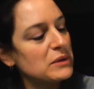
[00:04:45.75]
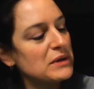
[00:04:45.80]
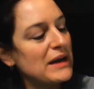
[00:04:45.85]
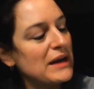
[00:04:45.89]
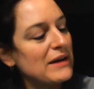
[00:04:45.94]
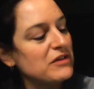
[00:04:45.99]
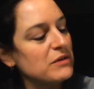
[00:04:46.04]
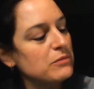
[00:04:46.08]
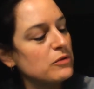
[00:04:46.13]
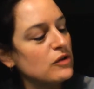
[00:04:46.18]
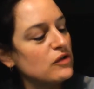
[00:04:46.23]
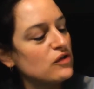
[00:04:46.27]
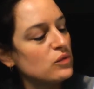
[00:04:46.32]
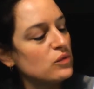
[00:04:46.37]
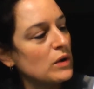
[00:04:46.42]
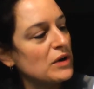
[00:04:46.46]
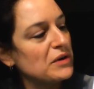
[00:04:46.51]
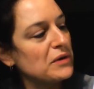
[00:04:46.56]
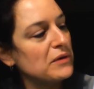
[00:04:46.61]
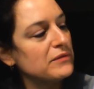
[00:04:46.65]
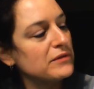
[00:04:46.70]
I would have to push
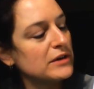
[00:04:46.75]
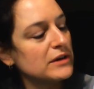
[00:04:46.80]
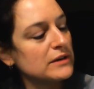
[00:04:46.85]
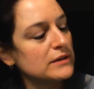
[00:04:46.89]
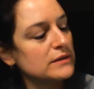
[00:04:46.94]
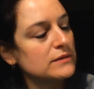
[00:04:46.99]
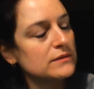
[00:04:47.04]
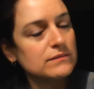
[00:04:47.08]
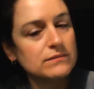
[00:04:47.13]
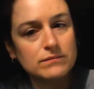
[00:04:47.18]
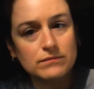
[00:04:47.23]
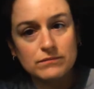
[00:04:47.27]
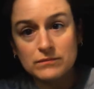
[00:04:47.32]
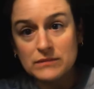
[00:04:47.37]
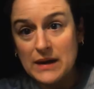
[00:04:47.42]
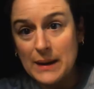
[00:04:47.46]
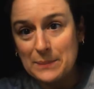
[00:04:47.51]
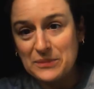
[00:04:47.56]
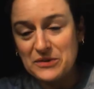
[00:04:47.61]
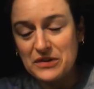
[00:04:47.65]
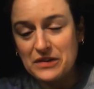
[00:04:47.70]
1 over
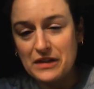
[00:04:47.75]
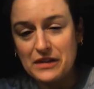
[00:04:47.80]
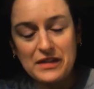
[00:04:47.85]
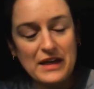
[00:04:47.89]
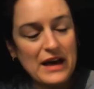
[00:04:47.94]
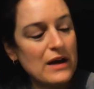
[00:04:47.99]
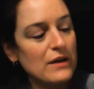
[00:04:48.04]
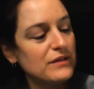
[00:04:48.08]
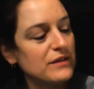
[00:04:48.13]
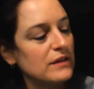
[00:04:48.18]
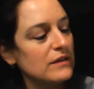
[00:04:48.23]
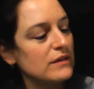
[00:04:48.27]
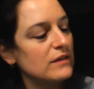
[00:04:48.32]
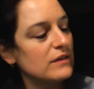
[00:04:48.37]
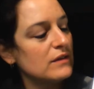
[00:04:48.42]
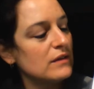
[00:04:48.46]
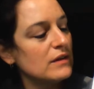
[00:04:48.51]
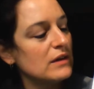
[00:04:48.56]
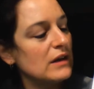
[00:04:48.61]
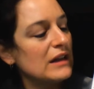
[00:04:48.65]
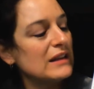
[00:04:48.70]
up to the
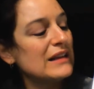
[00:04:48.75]
thousands.